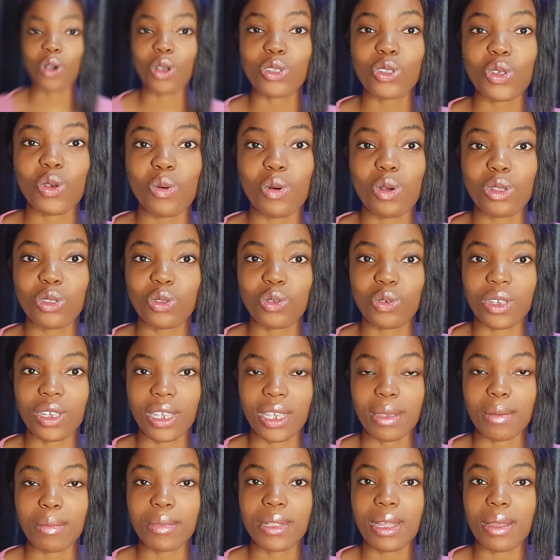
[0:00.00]
you also want to
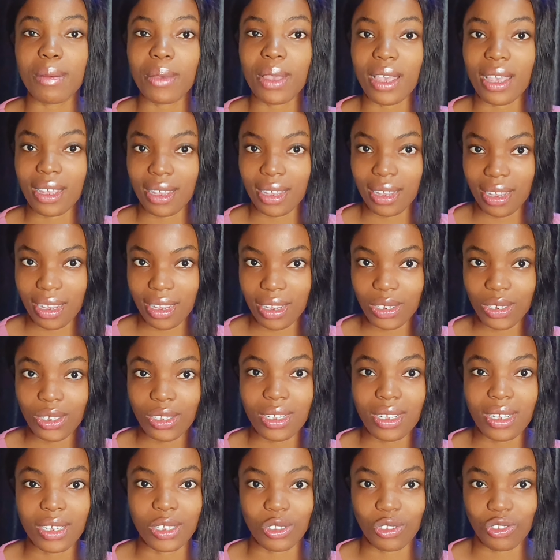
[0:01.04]
keep them
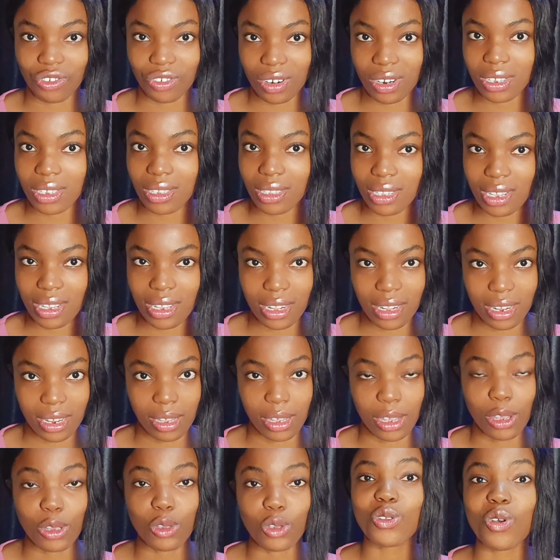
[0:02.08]
engaged
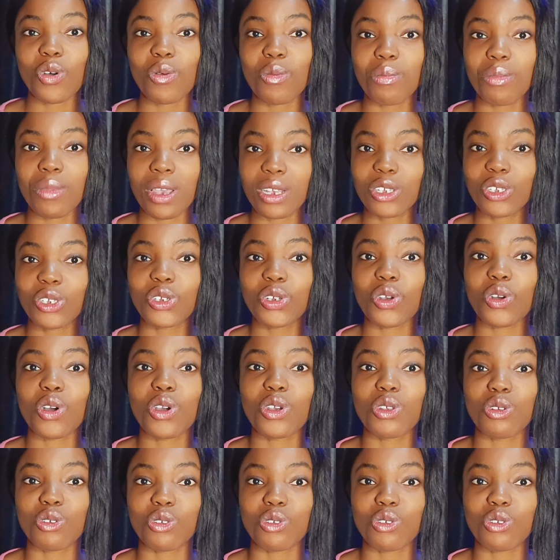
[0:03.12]
interestingly. So make sure